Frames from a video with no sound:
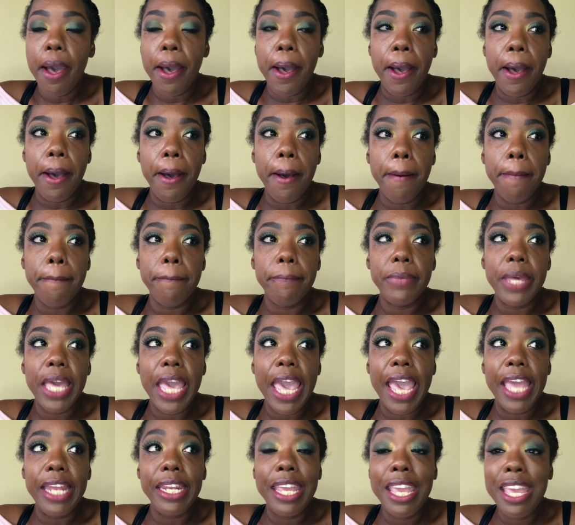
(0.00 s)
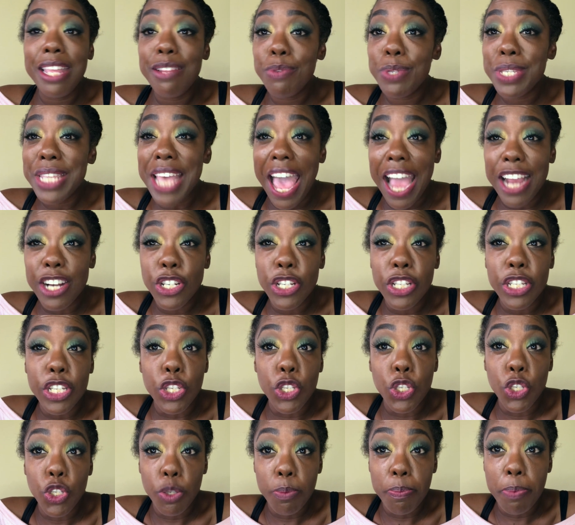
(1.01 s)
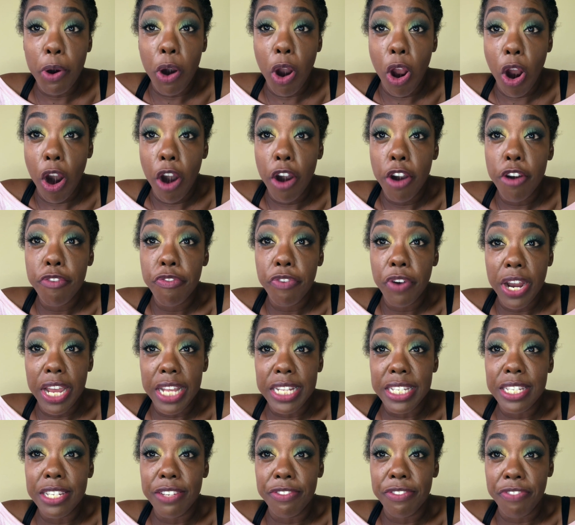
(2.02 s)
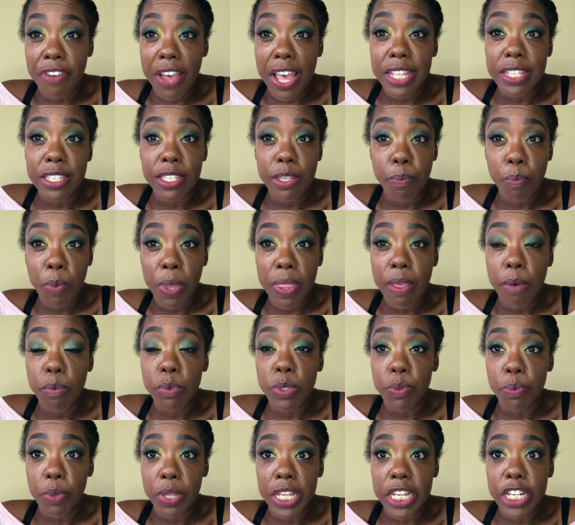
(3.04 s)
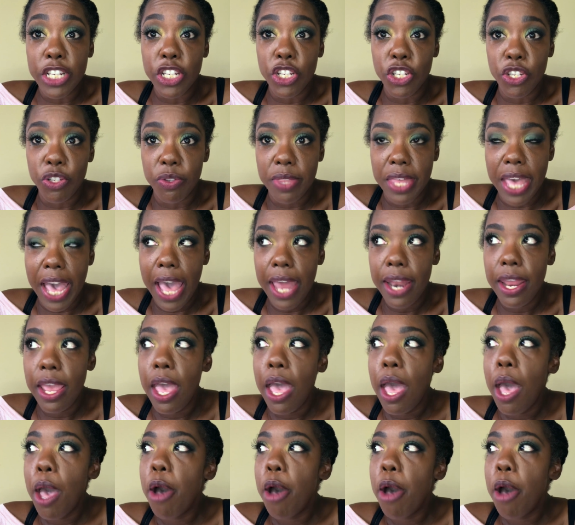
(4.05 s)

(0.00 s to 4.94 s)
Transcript: And it was actually super hard for us to find someone that was willing to do that,